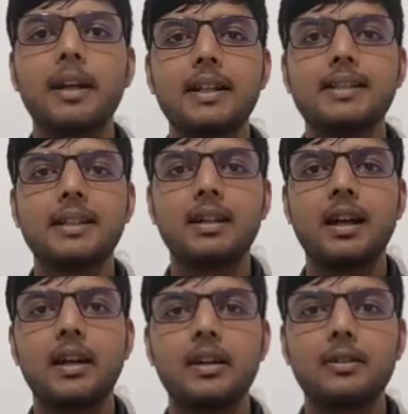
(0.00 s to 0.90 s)
it is a
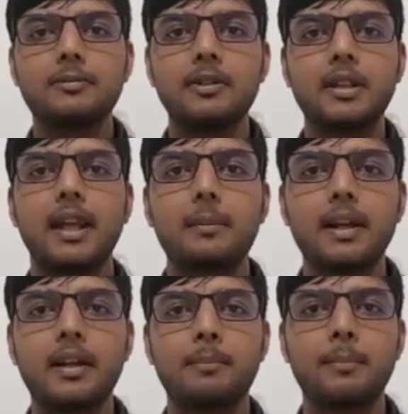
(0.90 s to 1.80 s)
kind of a
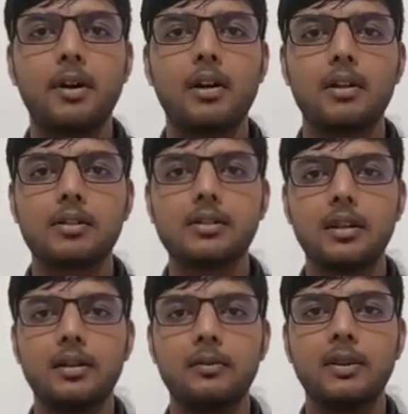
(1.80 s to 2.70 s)
camera box
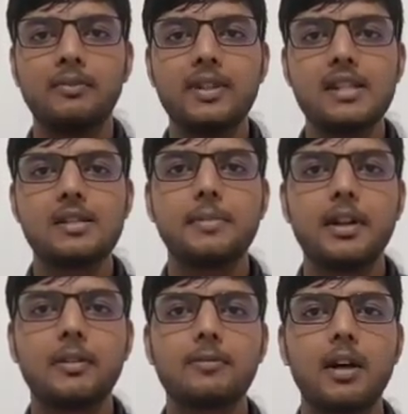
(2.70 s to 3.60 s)
which is made
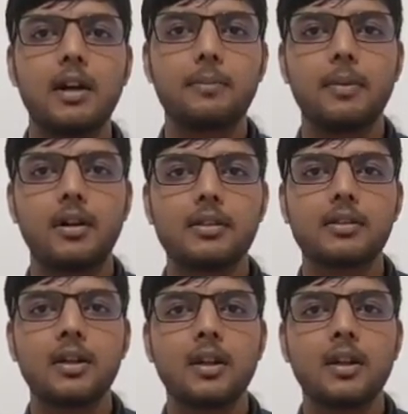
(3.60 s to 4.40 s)
of card box.